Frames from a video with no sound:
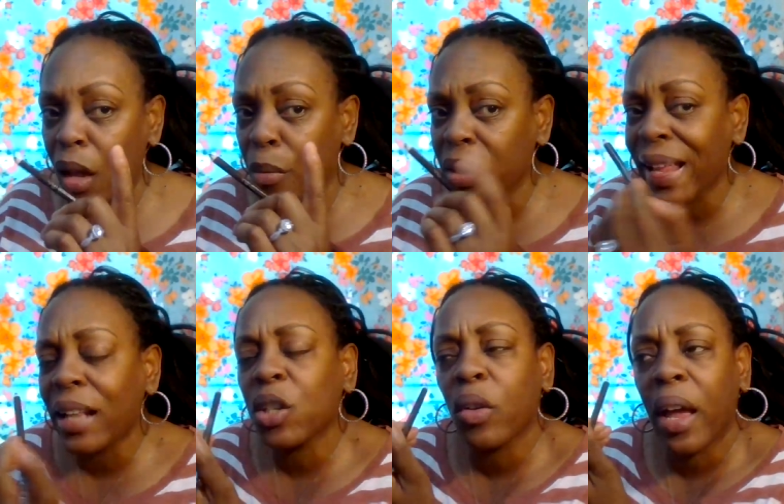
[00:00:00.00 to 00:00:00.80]
but
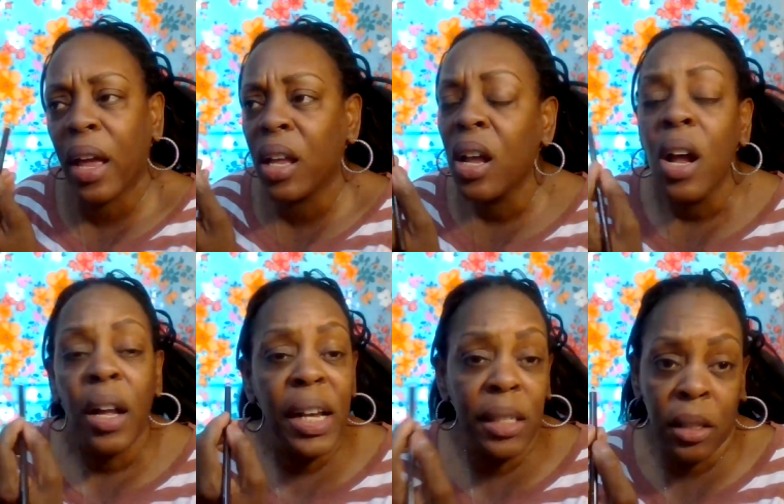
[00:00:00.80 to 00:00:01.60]
that's okay
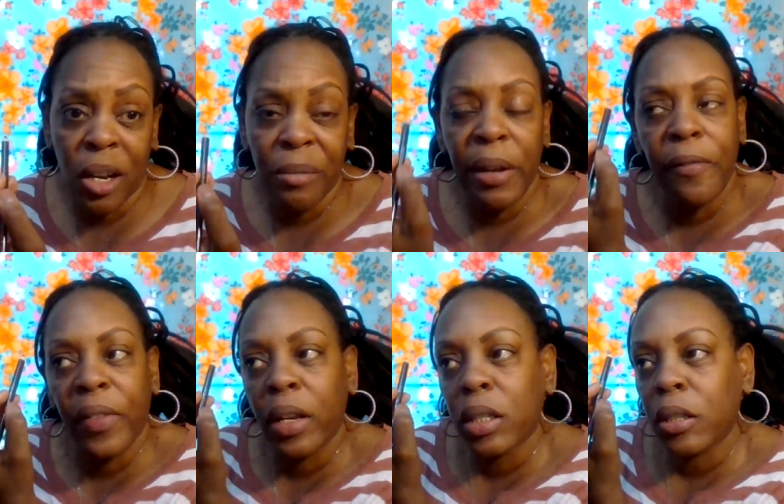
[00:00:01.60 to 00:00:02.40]
because it's going to be
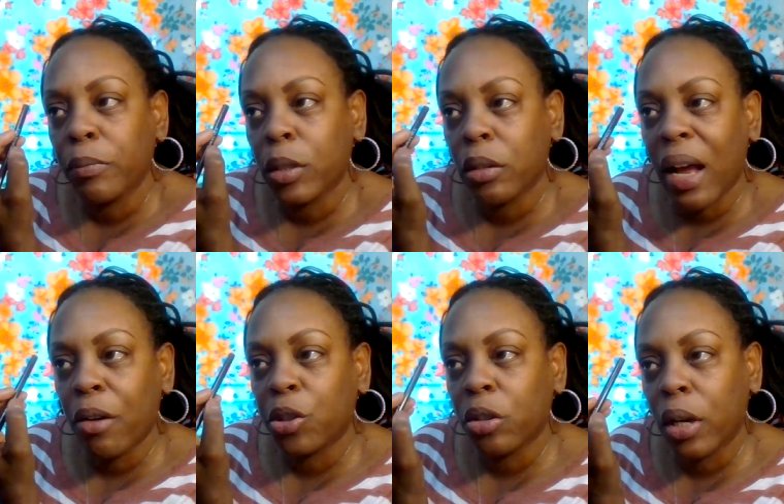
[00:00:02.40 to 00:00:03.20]
fixed so
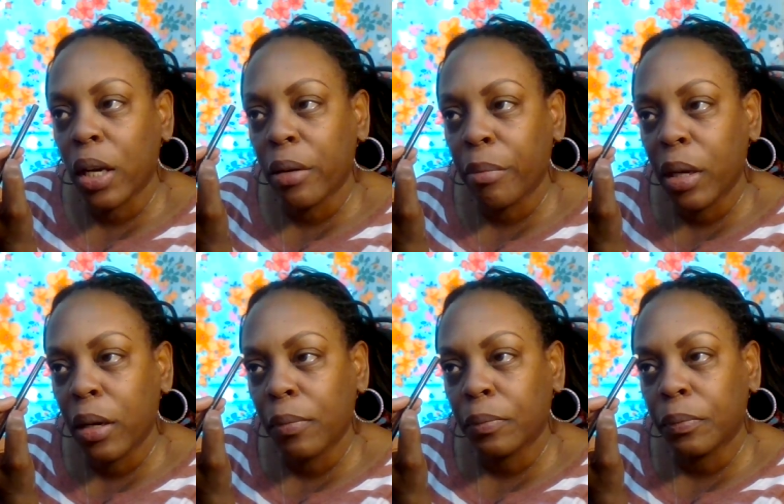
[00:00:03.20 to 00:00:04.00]
I'll show you in a minute